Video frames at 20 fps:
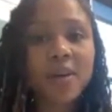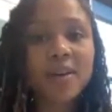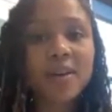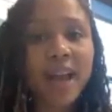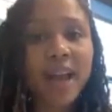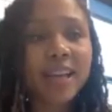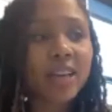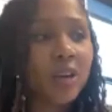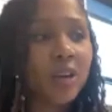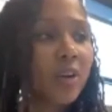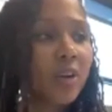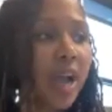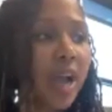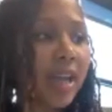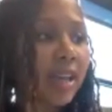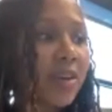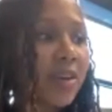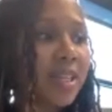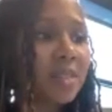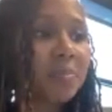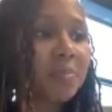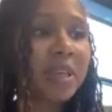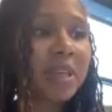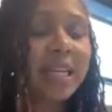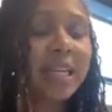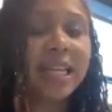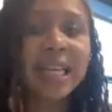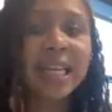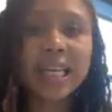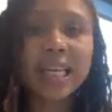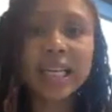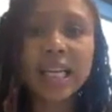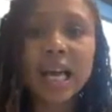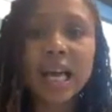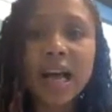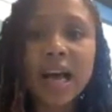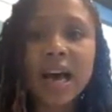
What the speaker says: Geico, Geico has been in